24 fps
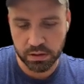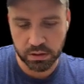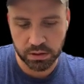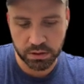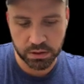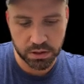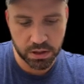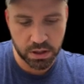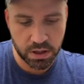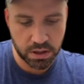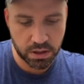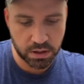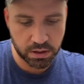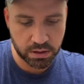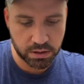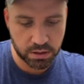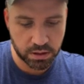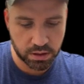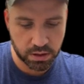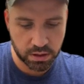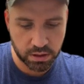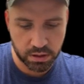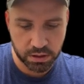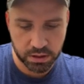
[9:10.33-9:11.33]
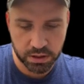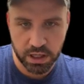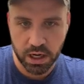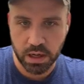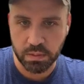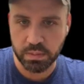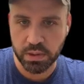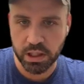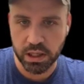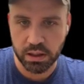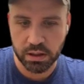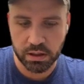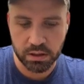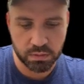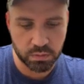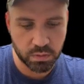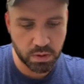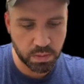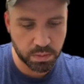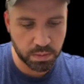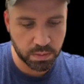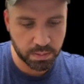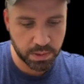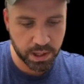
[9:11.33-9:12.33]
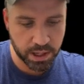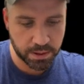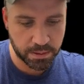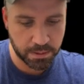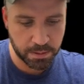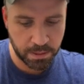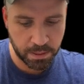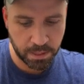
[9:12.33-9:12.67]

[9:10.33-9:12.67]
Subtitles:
shards in the shop there to swap them out.